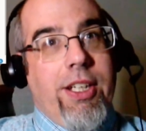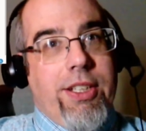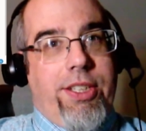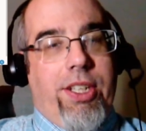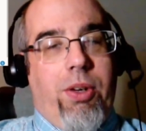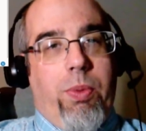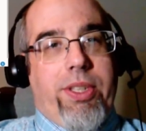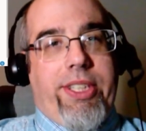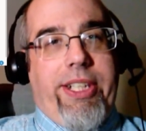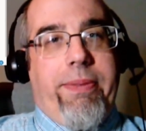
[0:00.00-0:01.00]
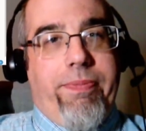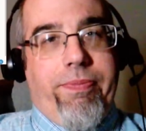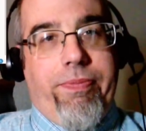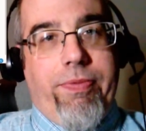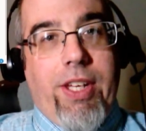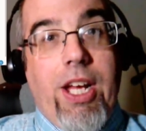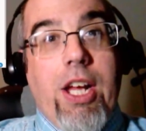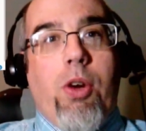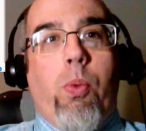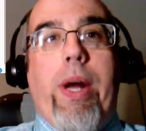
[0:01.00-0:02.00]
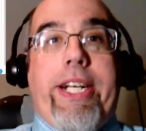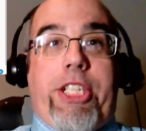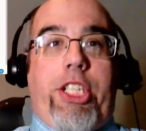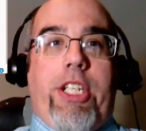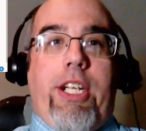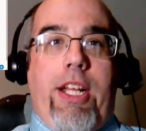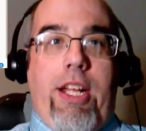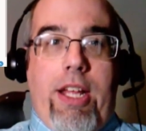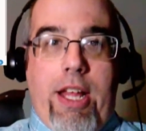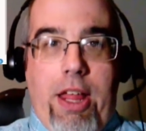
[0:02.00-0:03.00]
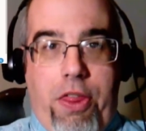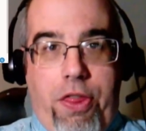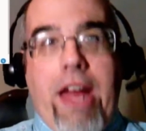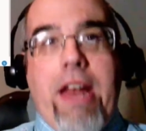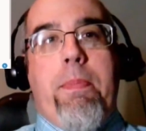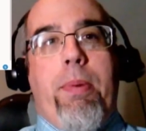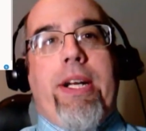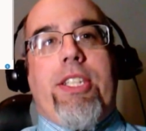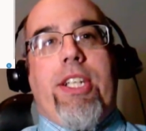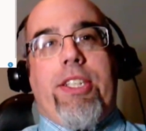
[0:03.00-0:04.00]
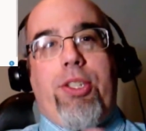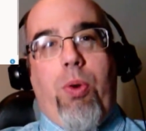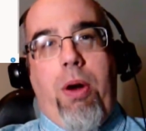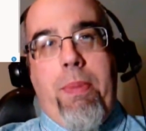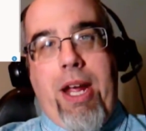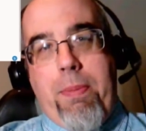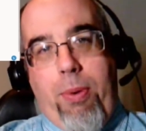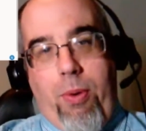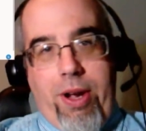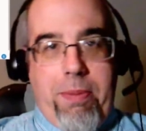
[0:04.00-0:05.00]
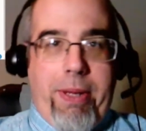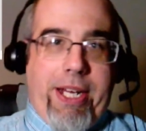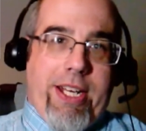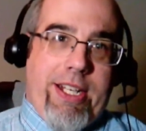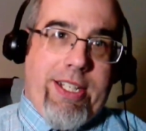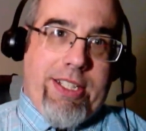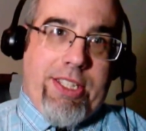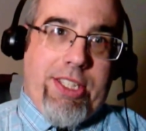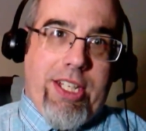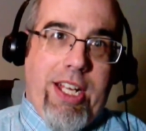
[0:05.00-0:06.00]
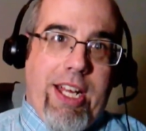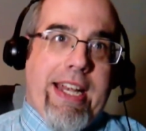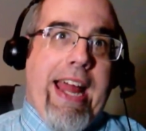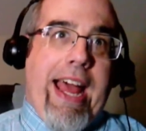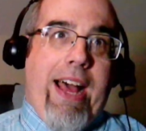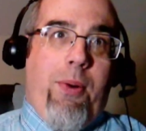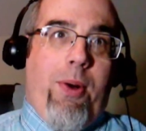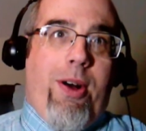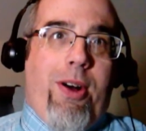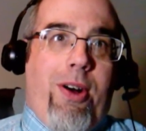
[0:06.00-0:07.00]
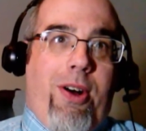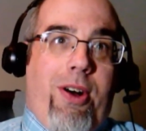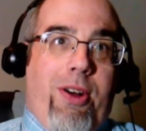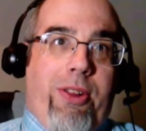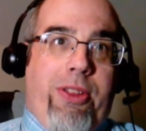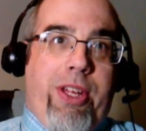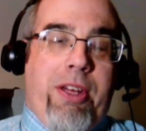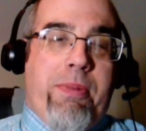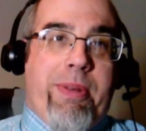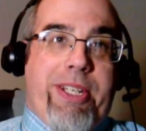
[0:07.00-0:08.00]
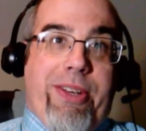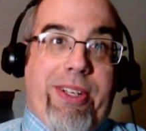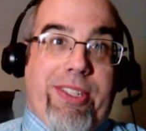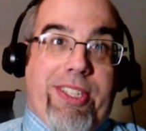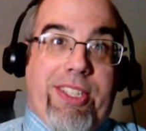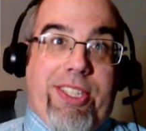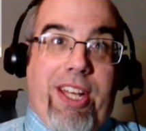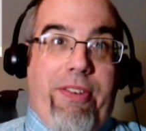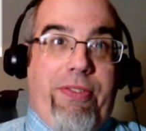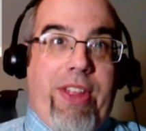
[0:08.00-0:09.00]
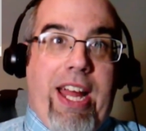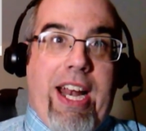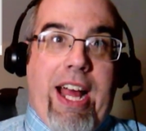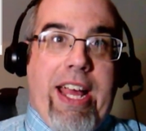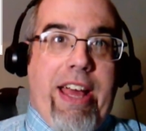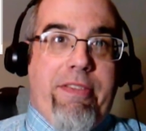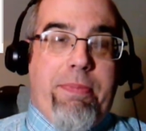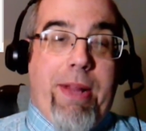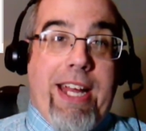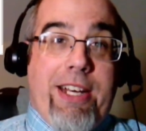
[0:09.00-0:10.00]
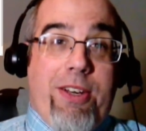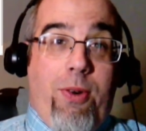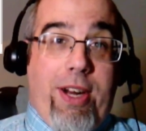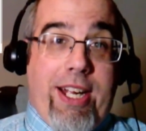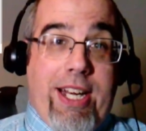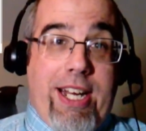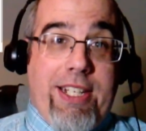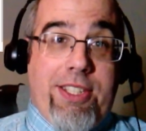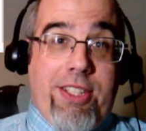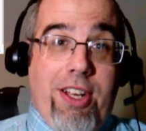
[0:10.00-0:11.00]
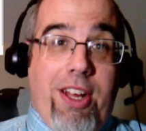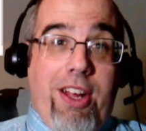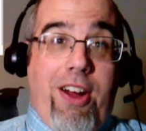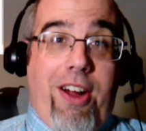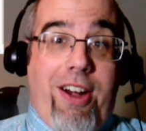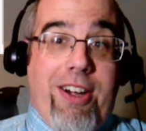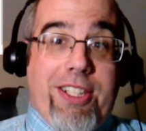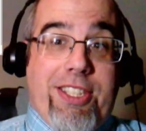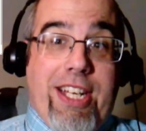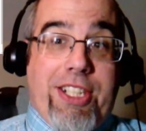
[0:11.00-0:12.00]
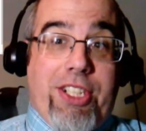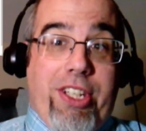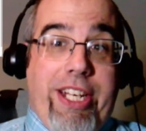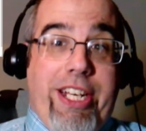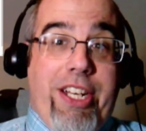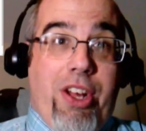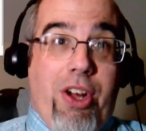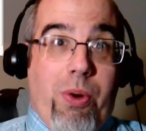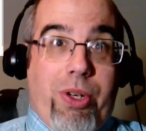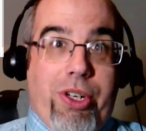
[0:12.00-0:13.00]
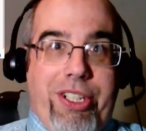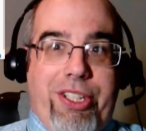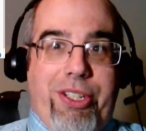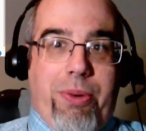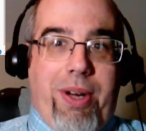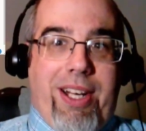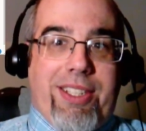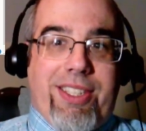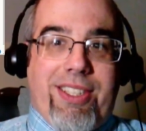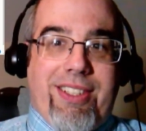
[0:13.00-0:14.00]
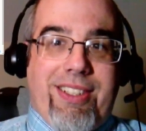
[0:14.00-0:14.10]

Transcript: So we'll see. Which then brings us to our main point because now all the materials and stuff that I have planned and organized are essentially no good to us.